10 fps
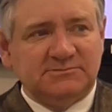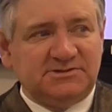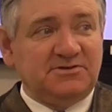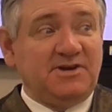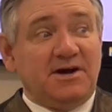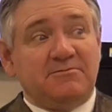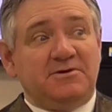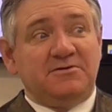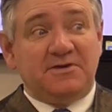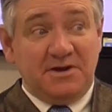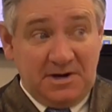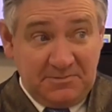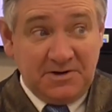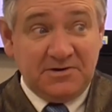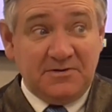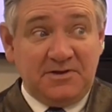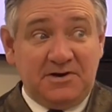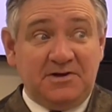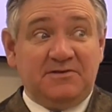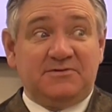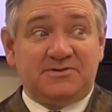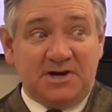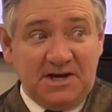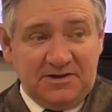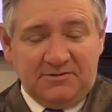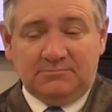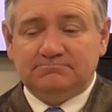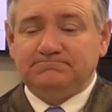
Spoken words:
So now I'm going to know the area of the triangle